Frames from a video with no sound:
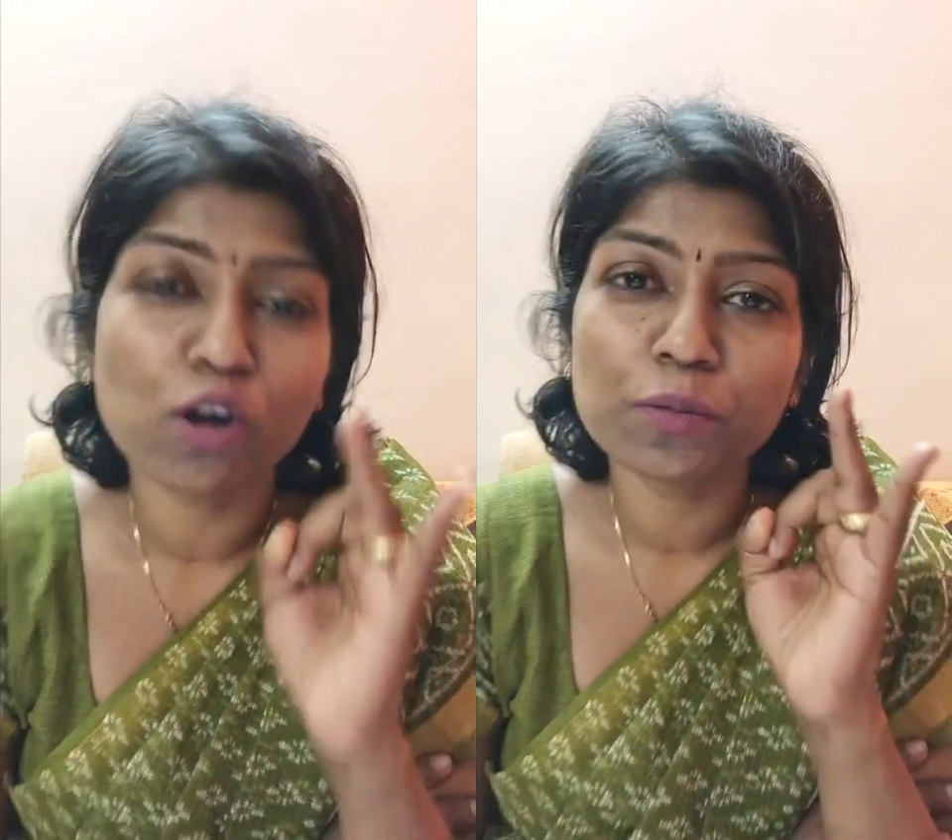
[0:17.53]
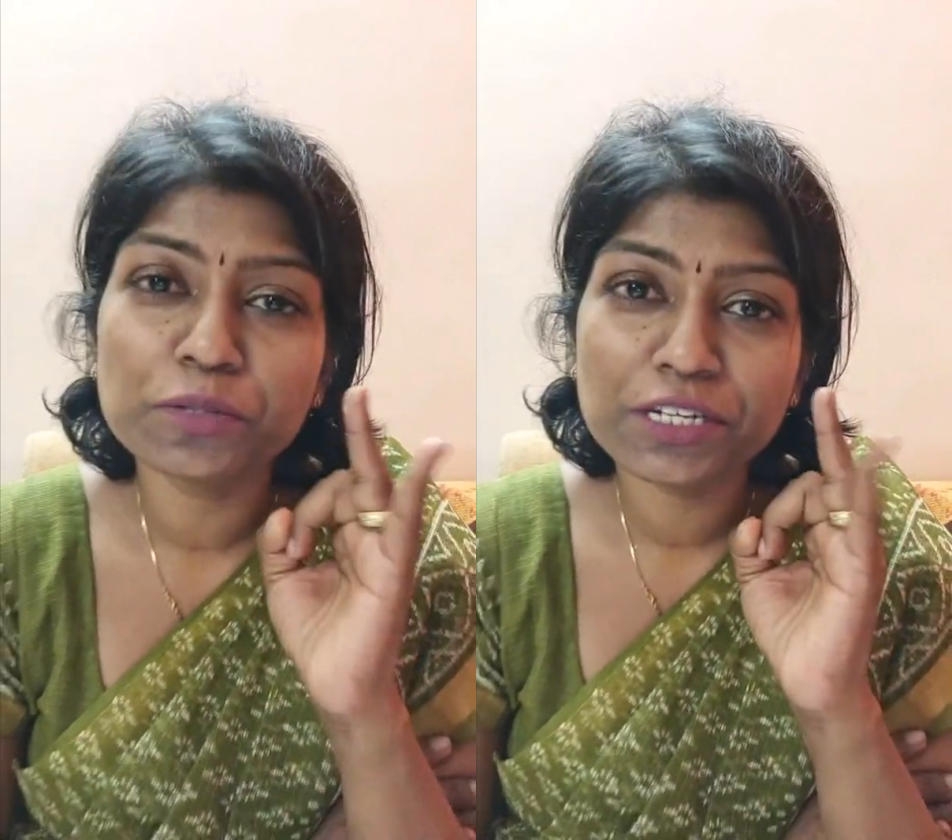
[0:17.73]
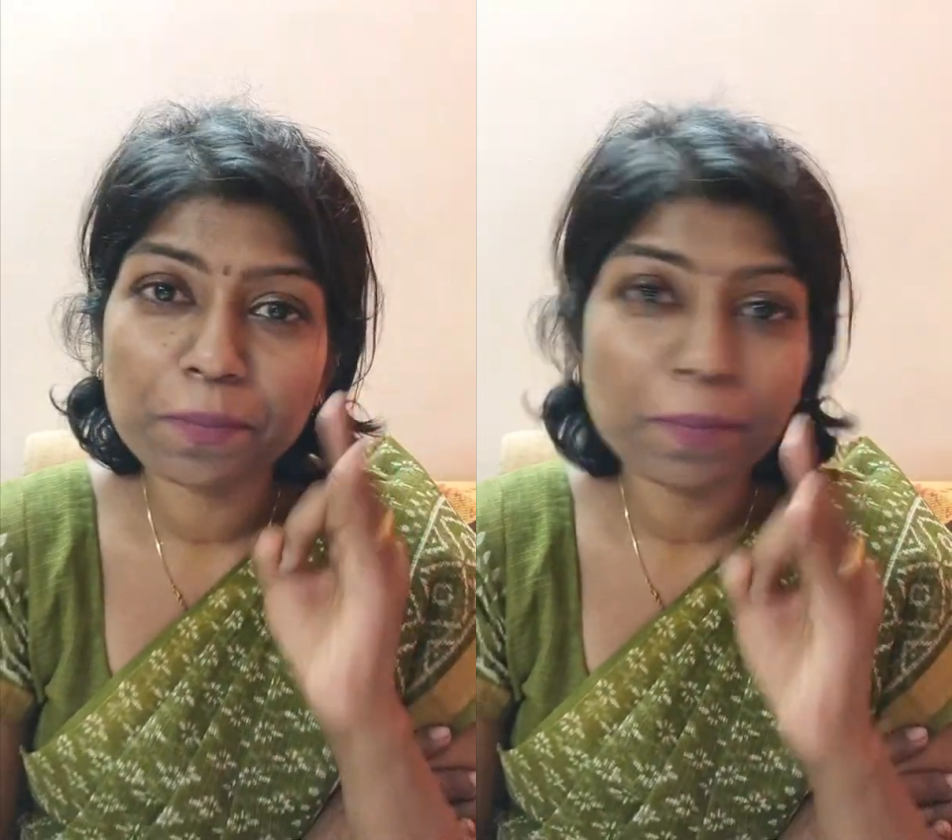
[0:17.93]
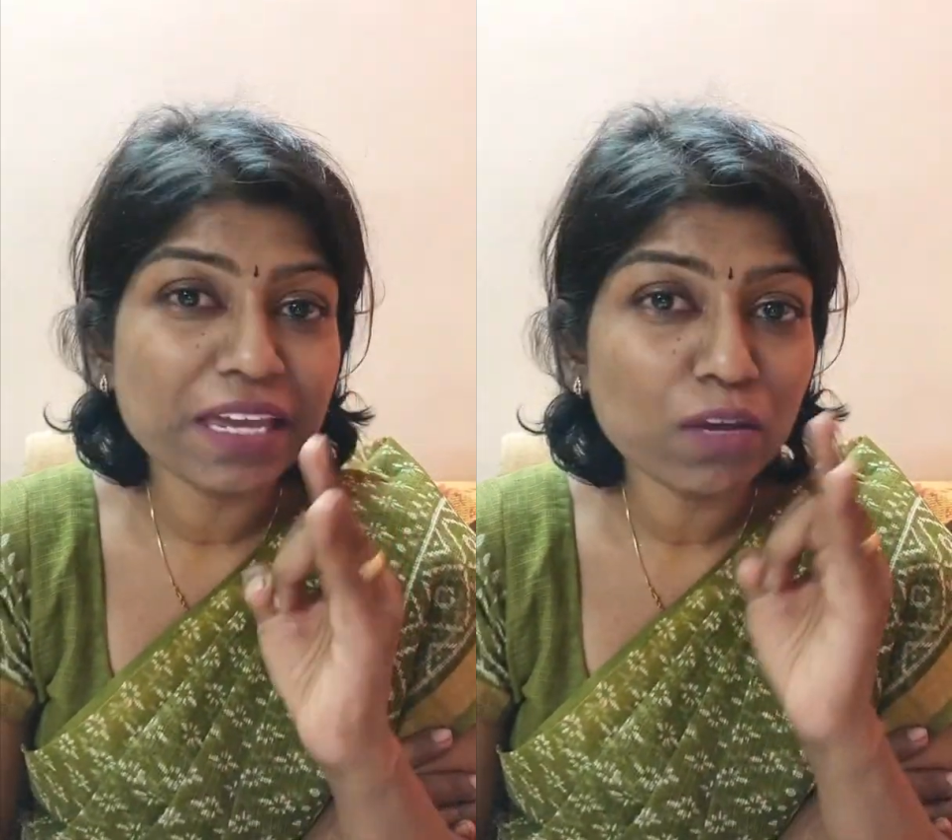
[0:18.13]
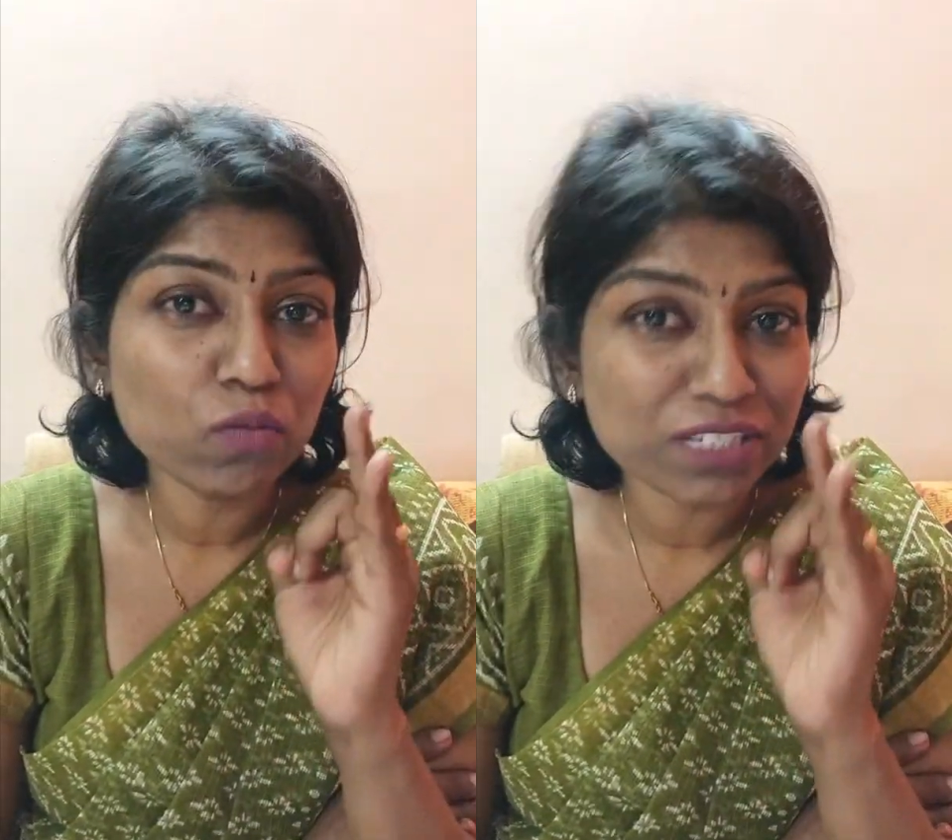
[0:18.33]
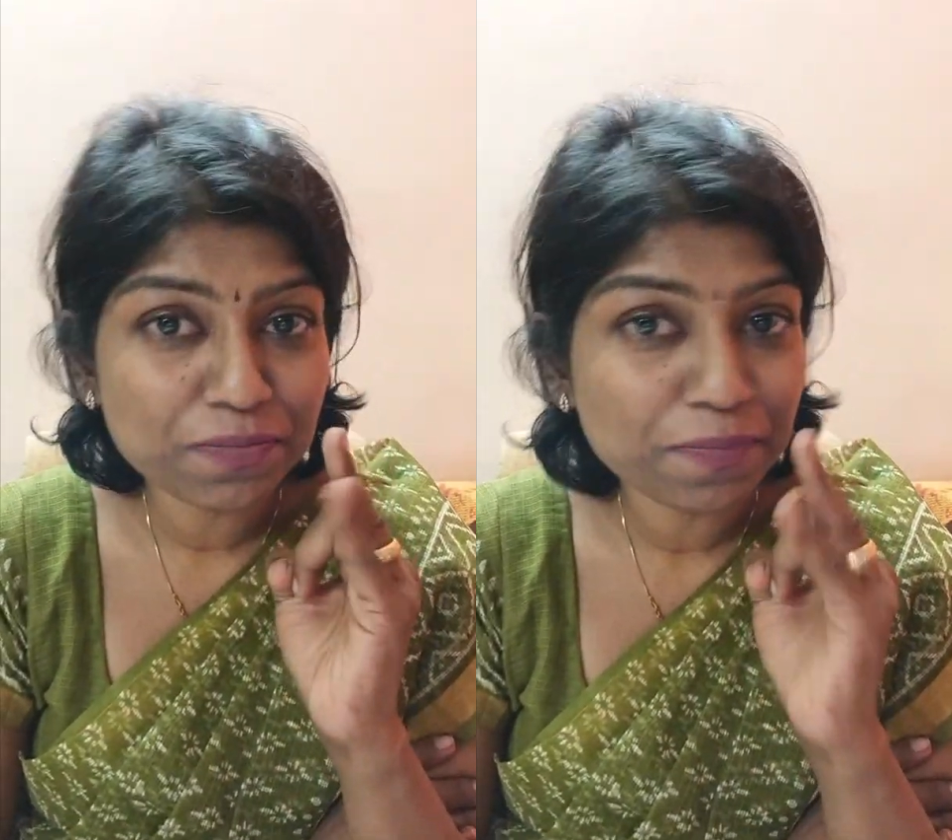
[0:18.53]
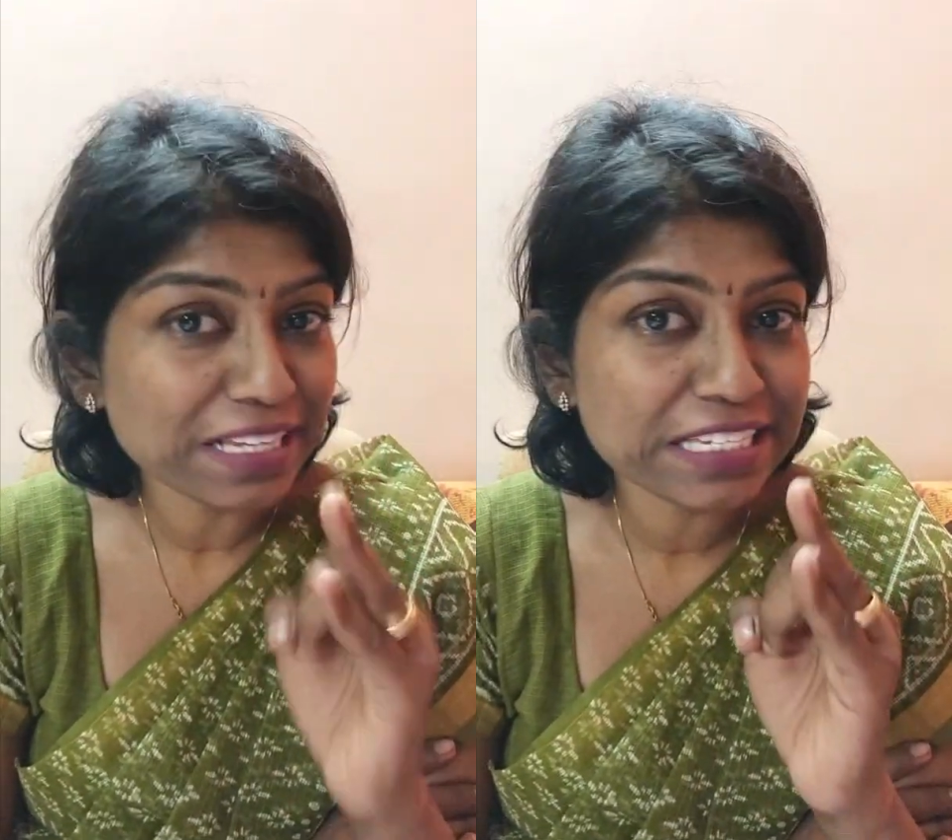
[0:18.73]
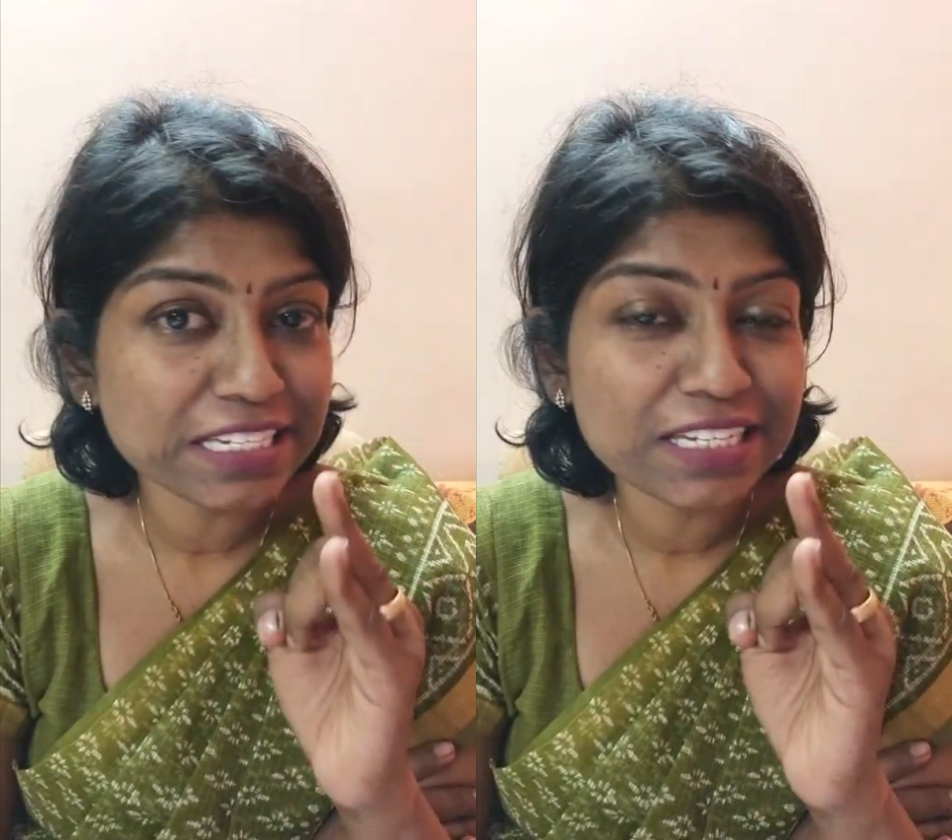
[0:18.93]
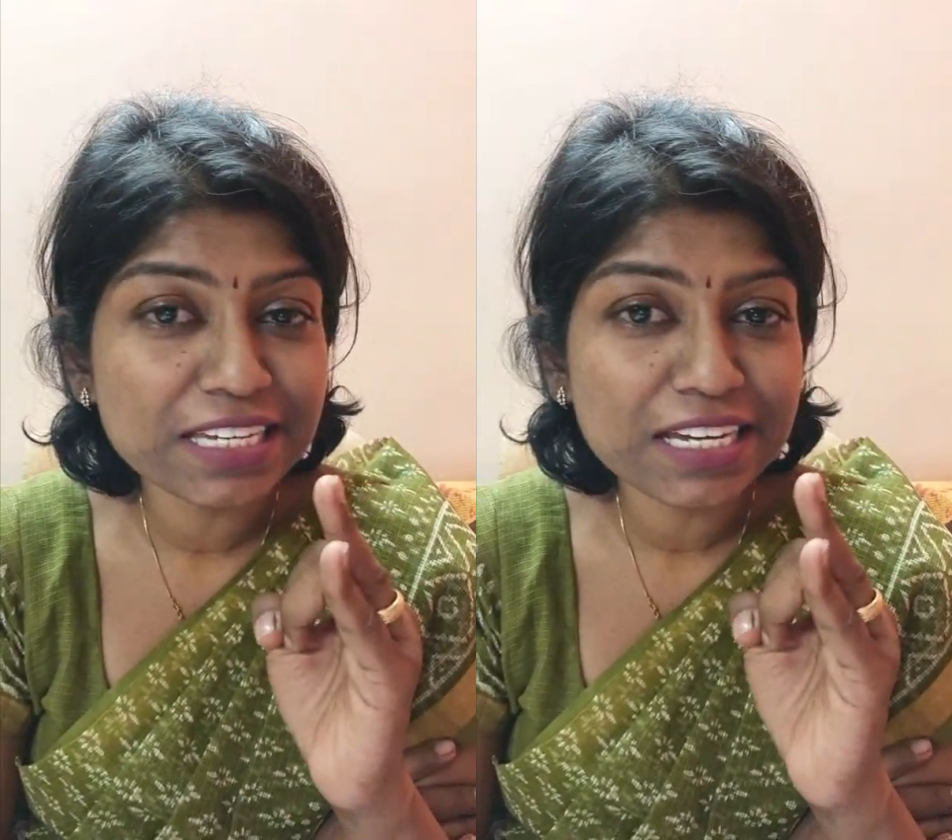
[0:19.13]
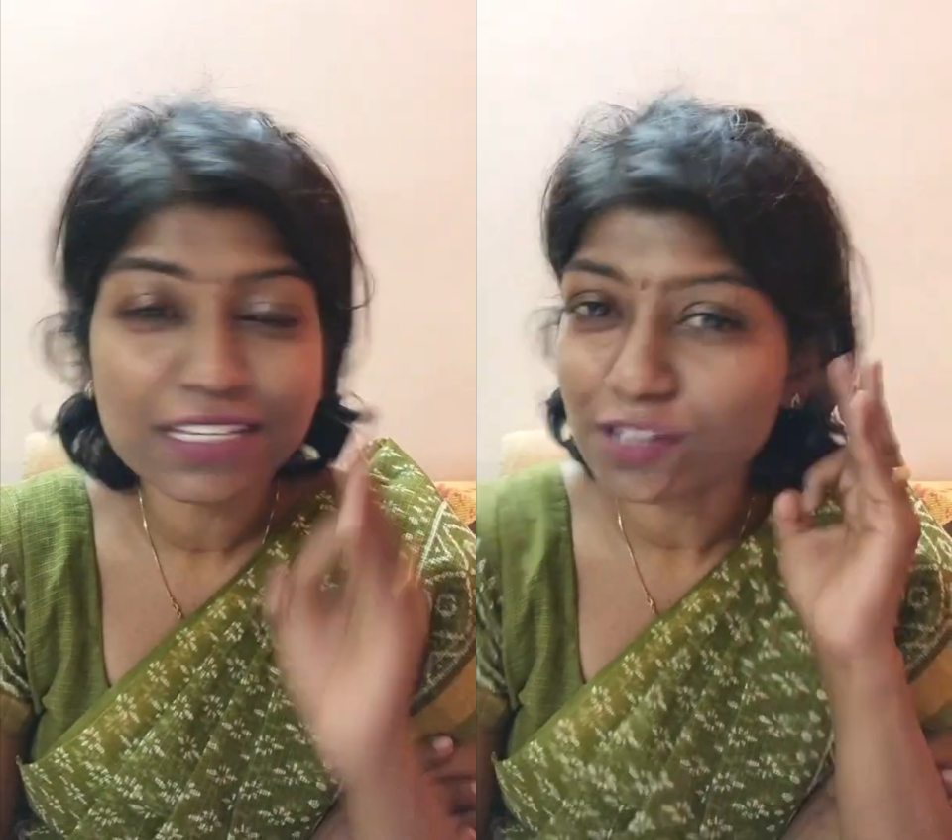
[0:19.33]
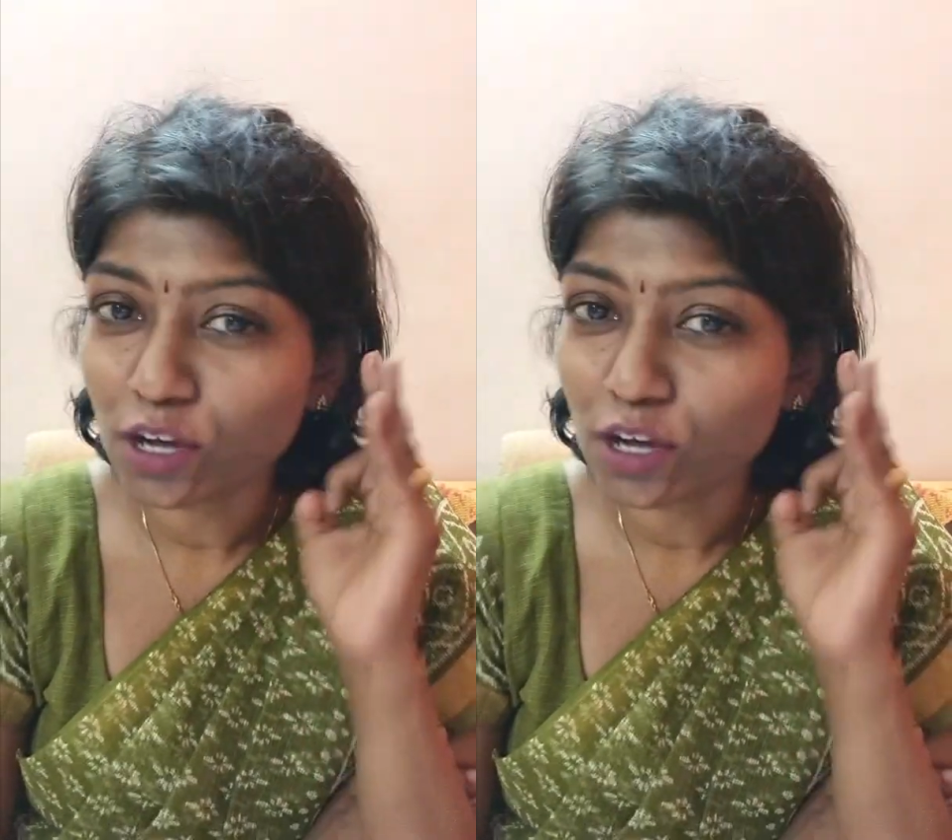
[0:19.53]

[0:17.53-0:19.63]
option B was Best disease,